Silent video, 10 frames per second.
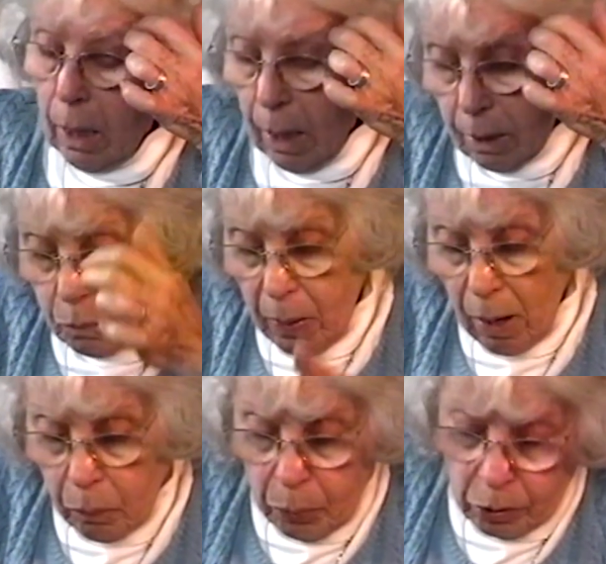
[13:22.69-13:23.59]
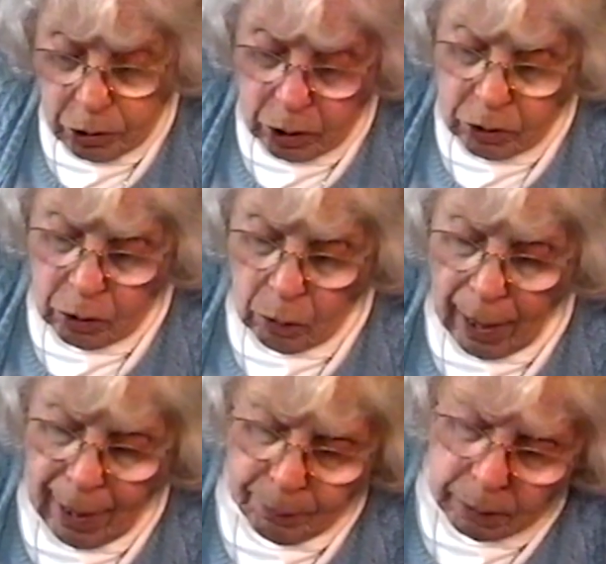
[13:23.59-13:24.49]
As Bell puts it so
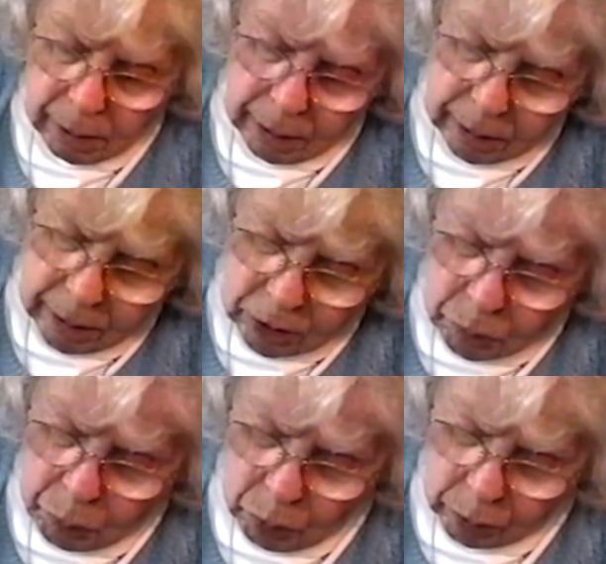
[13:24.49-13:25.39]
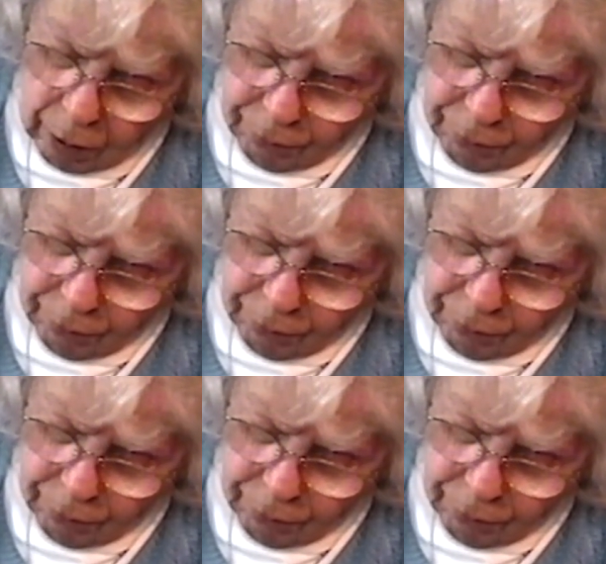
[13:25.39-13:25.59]
aptly in his book,